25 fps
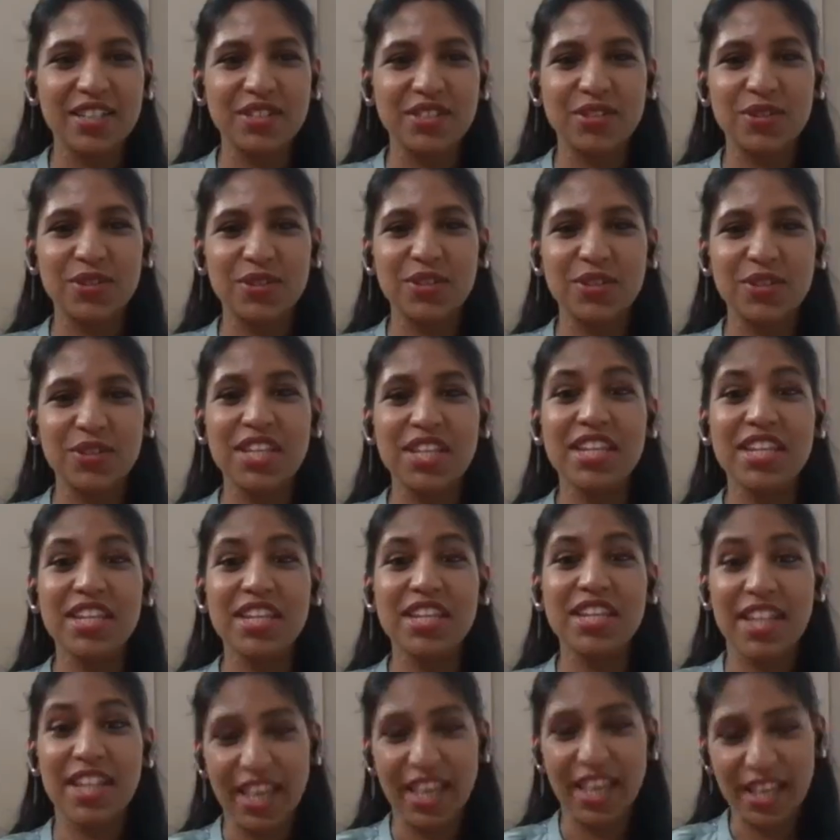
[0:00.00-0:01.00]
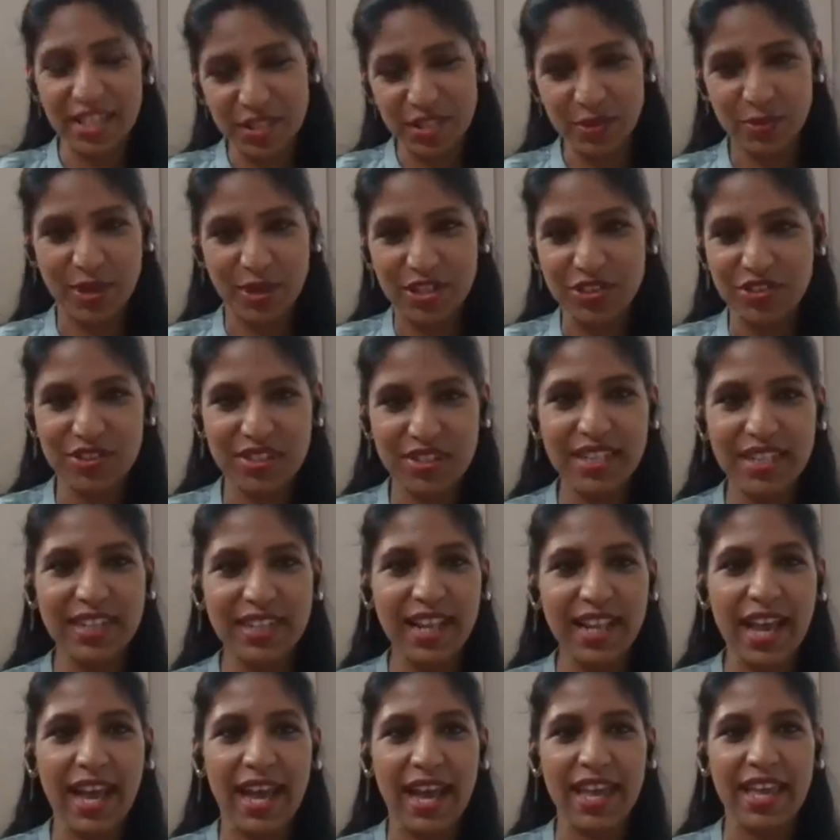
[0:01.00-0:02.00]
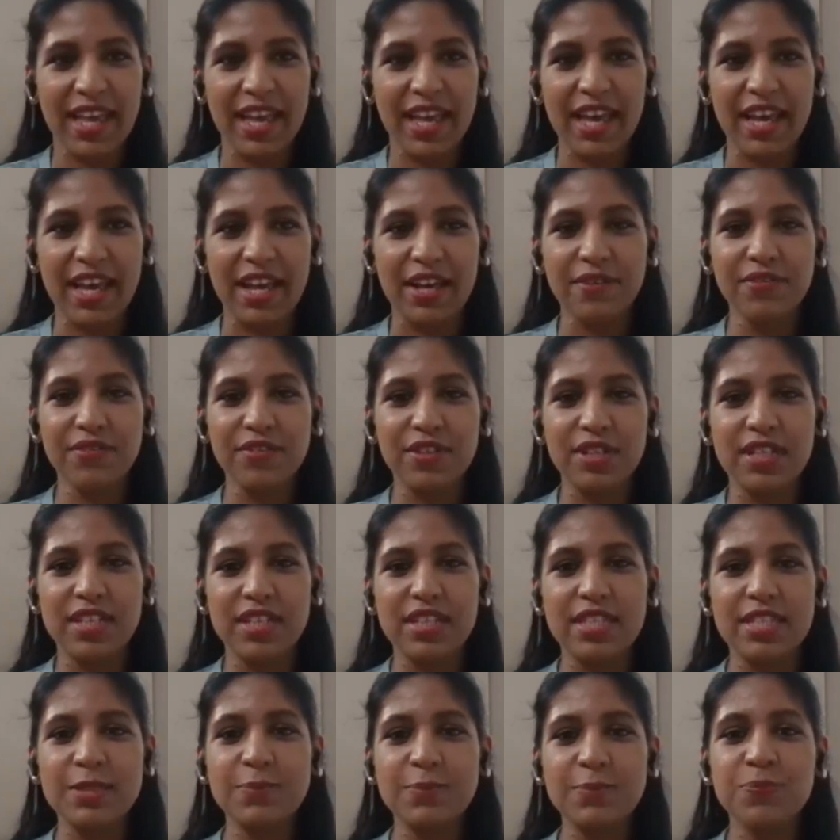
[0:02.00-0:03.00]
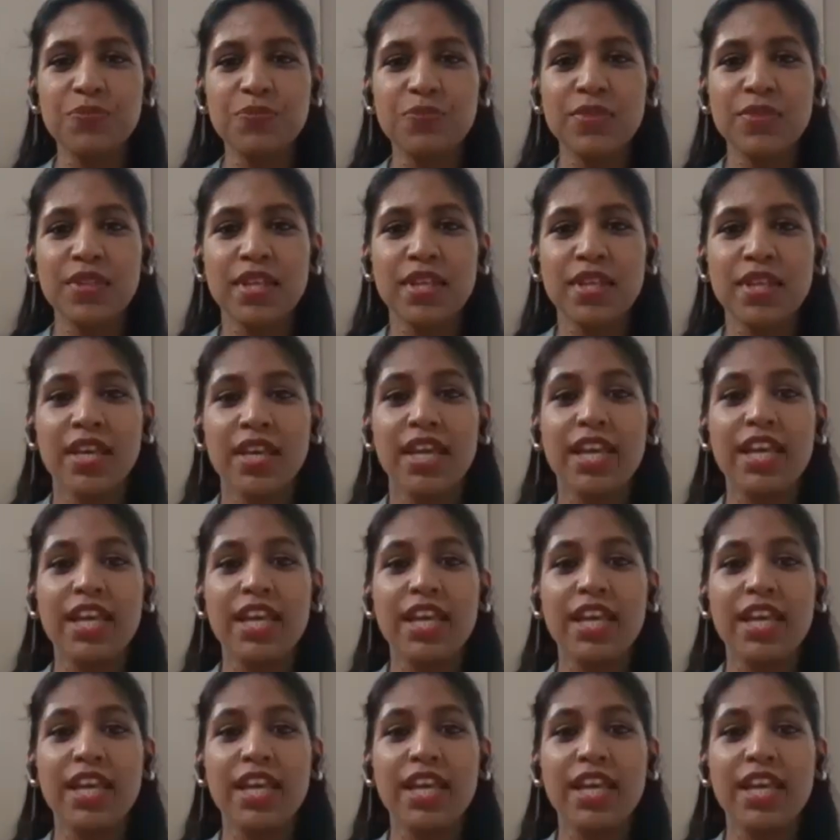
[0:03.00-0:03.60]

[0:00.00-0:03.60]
Okay. So the next question that I have is,